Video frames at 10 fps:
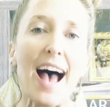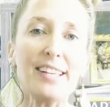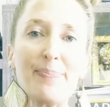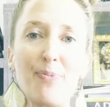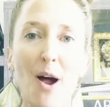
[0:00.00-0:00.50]

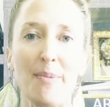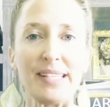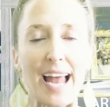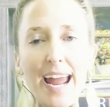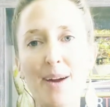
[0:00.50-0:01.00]
As
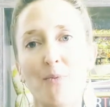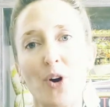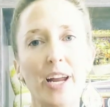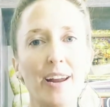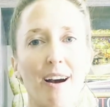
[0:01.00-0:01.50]
promised, I am
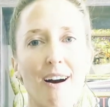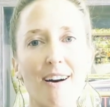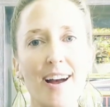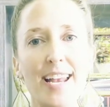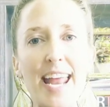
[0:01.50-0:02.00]
working
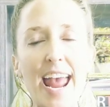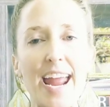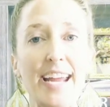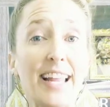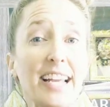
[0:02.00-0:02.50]
on
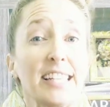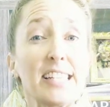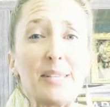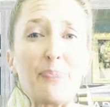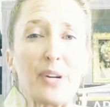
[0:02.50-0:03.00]
a
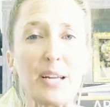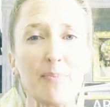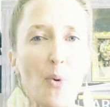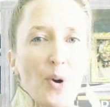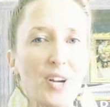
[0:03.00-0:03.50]

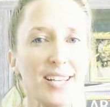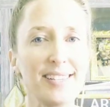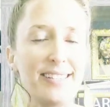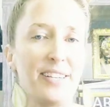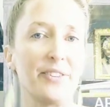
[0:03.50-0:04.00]
springboard
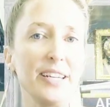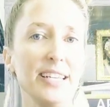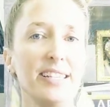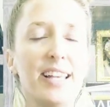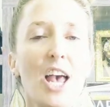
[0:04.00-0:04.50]

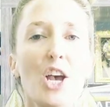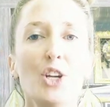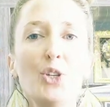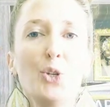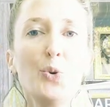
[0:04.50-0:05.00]
series
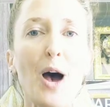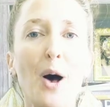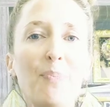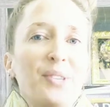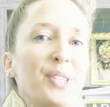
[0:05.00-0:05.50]
to
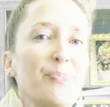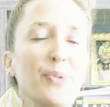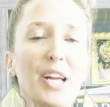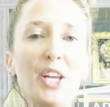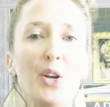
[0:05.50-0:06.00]
help
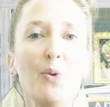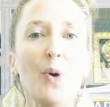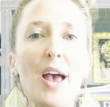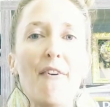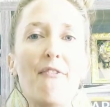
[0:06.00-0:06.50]
spring
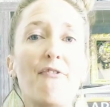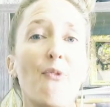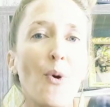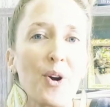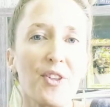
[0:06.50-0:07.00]
you
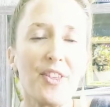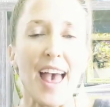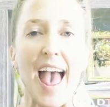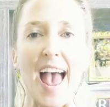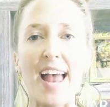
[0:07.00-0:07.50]
forth
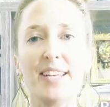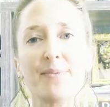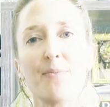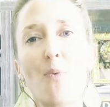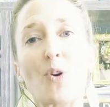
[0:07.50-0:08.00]

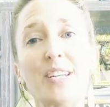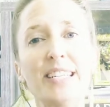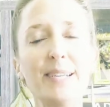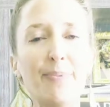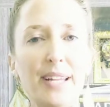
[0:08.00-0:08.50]
and more
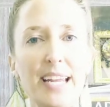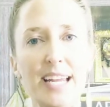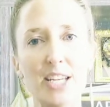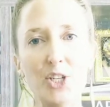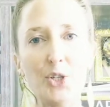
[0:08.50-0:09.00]

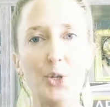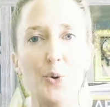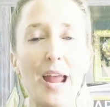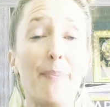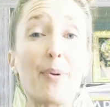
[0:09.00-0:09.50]
deeply
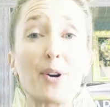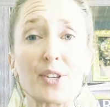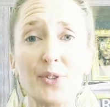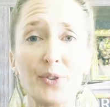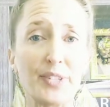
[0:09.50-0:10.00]
into a
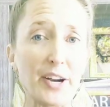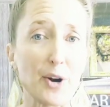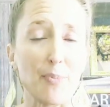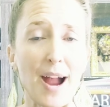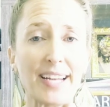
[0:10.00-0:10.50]
personal
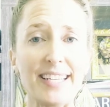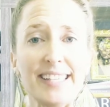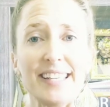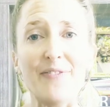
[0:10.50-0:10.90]
tarot practice.